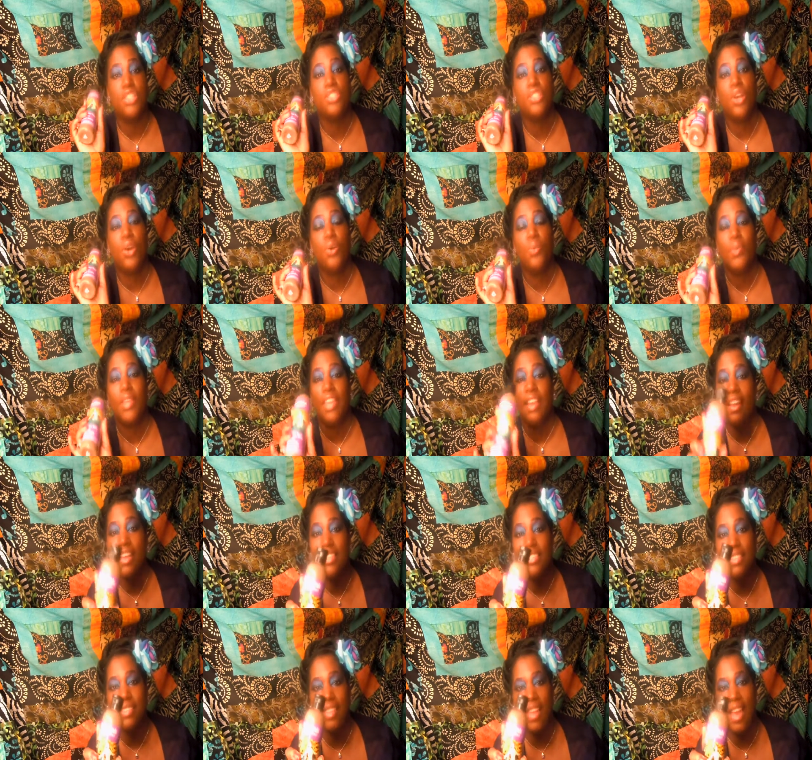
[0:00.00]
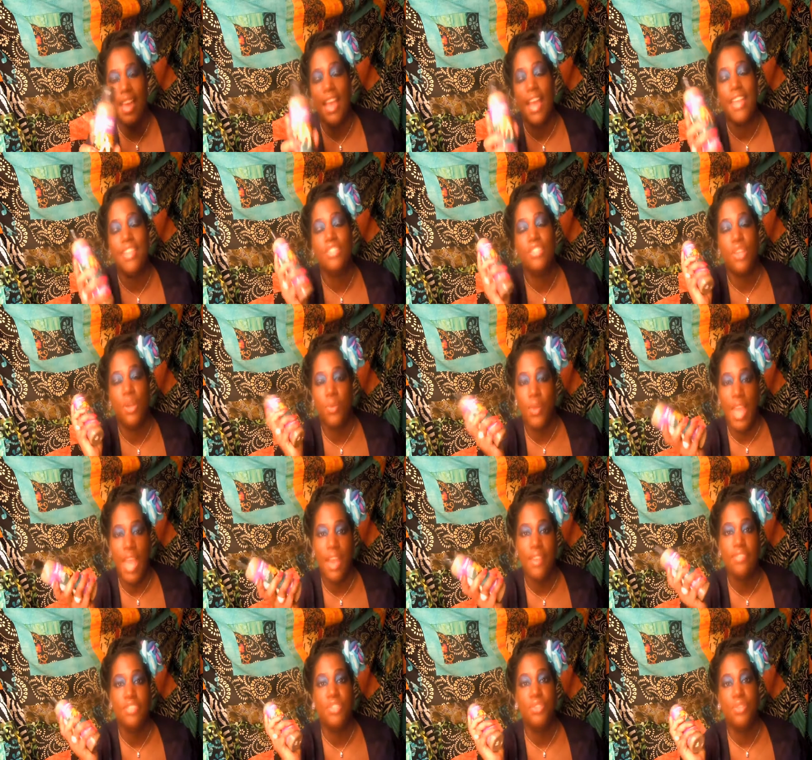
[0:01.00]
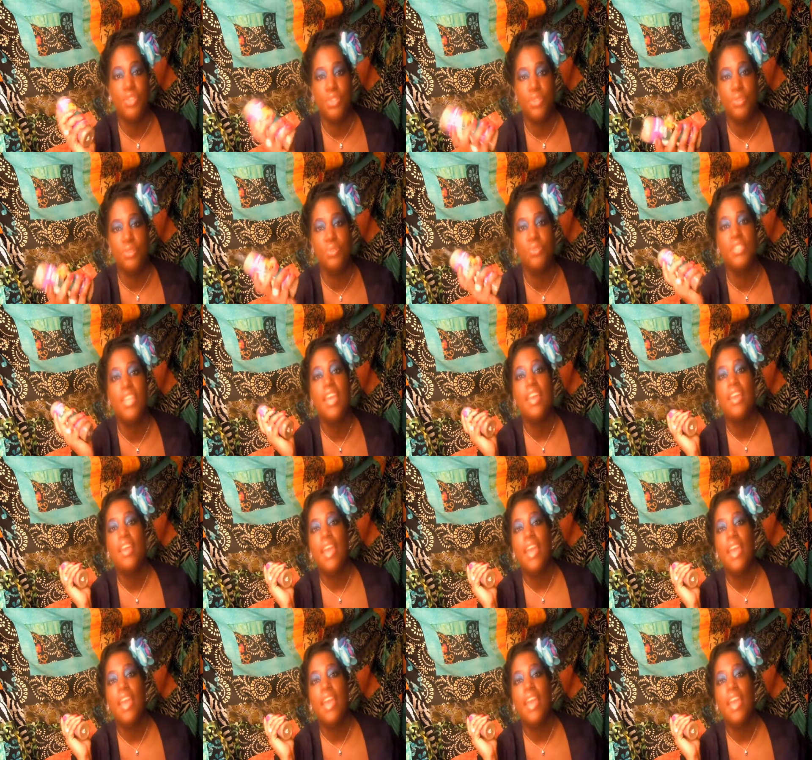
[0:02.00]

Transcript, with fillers: So because of that, I don't have to use